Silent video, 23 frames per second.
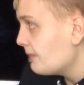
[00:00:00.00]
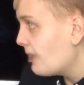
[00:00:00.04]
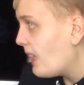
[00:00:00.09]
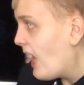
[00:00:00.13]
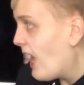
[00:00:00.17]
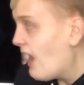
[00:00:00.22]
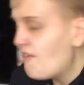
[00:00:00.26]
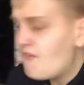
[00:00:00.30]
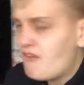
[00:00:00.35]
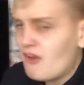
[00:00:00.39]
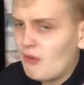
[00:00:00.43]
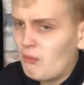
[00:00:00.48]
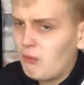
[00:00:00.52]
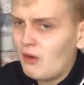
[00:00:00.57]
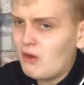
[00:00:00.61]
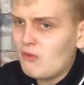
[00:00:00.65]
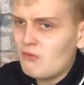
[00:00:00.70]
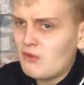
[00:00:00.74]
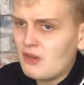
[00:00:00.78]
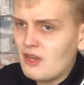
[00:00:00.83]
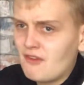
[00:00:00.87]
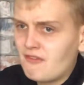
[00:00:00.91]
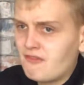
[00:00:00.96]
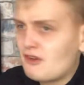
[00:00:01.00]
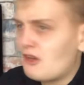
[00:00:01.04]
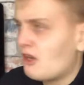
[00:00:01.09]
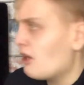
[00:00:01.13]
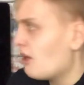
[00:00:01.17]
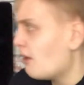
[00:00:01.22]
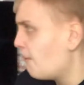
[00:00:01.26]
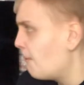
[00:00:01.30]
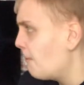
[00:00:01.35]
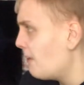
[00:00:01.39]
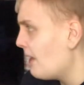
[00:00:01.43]
Everyone would have
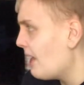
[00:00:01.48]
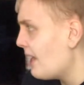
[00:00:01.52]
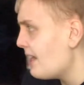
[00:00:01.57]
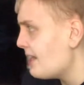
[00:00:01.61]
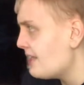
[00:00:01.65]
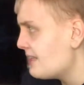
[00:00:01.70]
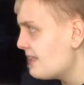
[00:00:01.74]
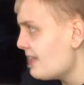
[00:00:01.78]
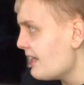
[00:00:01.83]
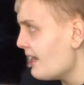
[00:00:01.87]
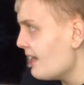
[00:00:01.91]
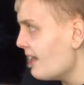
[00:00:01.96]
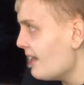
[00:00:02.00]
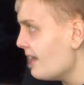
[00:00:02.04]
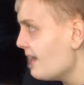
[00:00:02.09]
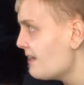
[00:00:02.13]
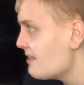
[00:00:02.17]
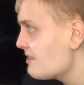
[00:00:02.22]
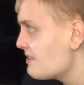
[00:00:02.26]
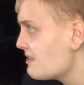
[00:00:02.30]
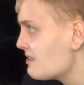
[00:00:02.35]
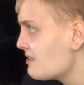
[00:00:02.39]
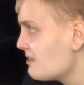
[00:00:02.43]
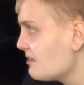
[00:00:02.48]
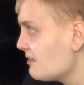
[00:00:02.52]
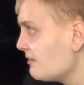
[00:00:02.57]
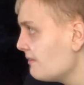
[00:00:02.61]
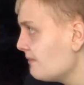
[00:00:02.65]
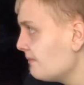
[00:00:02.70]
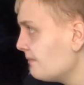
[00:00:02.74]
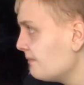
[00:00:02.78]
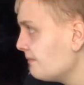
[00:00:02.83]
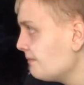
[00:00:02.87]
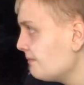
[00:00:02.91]
gone and played this. Should be
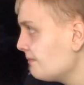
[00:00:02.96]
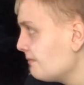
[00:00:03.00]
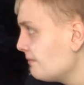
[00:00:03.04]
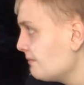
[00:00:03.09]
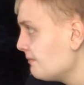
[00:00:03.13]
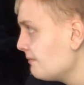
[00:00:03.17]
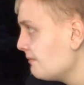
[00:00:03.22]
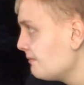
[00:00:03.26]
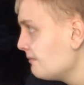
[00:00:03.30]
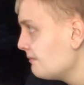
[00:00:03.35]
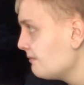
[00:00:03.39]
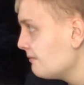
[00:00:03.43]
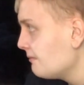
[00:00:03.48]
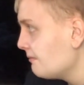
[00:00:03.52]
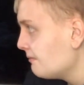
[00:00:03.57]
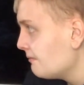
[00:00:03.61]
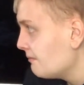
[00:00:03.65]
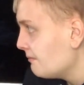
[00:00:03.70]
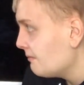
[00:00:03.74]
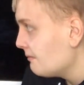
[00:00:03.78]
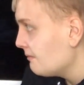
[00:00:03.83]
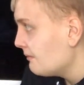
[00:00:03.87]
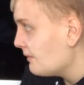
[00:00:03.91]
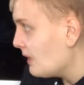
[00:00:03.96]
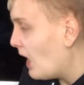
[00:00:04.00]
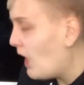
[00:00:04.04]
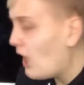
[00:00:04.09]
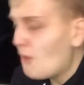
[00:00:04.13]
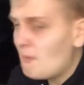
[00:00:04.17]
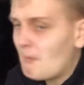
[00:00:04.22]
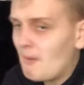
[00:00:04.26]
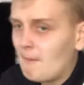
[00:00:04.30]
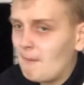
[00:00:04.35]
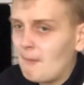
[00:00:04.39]
important to everyone.
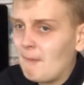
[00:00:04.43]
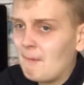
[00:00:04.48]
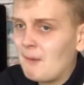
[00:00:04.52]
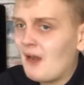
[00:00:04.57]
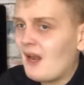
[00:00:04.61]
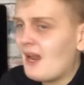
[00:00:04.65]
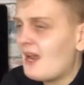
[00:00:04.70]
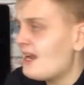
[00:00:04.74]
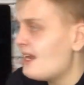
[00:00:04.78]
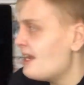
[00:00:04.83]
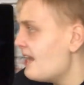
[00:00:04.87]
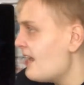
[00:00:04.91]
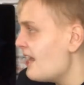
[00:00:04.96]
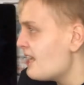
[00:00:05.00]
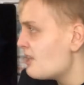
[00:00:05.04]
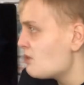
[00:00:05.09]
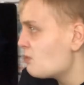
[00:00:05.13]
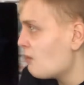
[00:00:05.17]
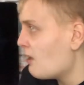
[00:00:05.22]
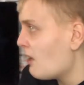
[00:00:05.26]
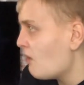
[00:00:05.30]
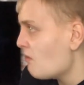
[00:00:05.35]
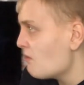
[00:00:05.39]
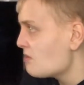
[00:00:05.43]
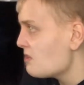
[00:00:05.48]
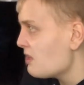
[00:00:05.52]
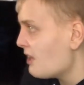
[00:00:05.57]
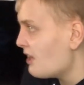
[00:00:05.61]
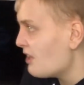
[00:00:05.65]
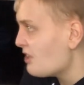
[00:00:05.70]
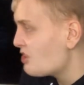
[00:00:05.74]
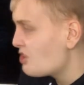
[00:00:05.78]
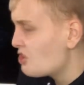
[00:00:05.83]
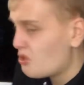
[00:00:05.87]
I'm playing this when I was
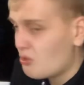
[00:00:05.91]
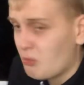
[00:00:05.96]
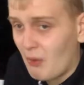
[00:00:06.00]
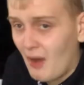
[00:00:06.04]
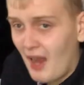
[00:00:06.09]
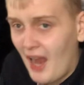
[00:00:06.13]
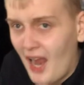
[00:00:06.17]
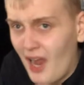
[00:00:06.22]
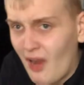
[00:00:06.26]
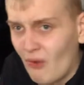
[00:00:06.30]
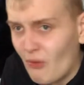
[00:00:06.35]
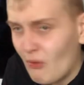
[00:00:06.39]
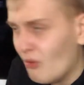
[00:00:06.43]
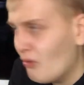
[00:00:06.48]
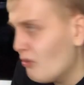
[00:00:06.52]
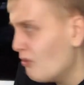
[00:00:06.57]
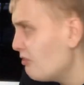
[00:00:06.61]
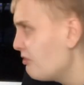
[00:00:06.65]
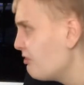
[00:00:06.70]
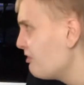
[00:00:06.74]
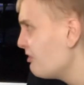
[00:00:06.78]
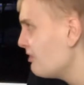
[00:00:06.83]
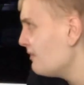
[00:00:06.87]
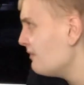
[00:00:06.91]
like twelve.